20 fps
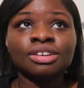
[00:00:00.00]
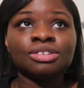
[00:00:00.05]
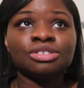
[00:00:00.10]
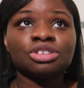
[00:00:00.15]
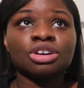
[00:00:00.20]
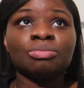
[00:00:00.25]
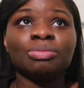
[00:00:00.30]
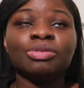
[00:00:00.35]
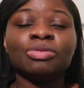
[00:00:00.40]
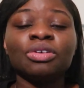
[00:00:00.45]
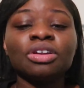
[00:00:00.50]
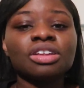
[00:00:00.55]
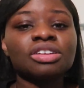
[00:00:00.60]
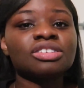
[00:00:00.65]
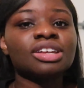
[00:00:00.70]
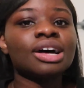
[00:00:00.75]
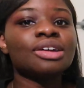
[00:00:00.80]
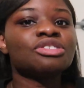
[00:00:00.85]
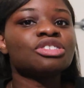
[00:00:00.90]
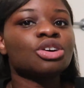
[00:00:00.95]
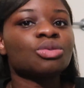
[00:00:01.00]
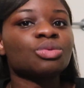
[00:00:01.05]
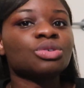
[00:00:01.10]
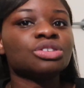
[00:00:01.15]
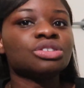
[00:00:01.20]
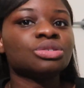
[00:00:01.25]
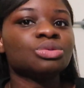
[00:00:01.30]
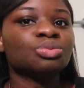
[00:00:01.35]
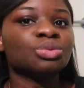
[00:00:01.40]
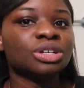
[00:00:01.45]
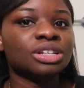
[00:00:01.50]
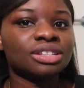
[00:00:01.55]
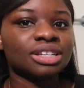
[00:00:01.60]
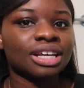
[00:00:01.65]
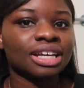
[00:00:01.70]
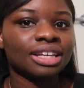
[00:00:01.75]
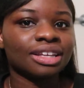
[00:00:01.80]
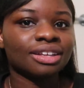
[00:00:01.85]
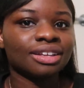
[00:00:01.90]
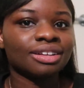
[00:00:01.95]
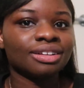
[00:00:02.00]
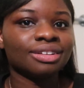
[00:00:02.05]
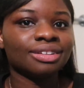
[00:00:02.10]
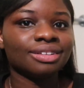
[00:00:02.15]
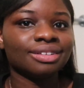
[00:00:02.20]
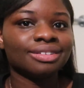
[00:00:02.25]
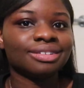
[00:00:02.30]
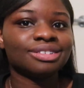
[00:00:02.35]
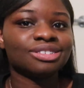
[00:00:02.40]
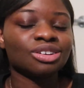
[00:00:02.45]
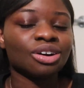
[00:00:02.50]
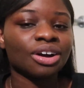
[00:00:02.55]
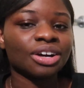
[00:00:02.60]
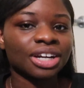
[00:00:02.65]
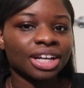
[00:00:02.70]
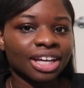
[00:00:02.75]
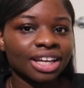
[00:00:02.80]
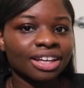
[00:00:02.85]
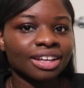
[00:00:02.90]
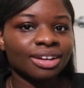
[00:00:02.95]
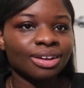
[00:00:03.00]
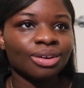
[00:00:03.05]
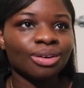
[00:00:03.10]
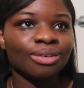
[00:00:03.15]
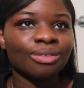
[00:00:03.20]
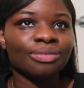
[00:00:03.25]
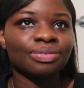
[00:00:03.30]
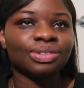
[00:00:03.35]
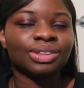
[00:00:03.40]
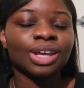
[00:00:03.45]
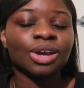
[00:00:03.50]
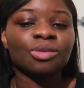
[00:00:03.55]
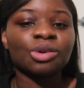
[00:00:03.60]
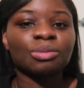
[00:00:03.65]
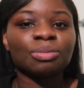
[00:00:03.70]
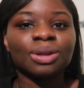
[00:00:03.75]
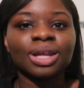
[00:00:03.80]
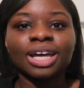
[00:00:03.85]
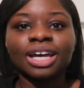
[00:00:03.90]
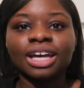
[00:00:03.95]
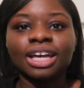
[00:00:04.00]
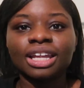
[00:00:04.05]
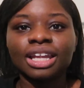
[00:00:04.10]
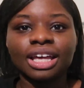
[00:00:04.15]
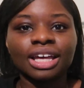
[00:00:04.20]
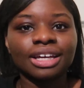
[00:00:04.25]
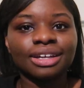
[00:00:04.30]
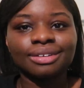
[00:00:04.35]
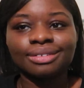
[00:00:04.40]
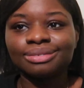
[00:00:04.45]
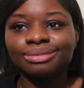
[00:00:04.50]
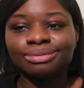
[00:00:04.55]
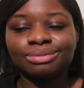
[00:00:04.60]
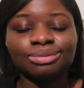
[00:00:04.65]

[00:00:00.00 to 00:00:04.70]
So before the sound check was was like starting, they were playing, like,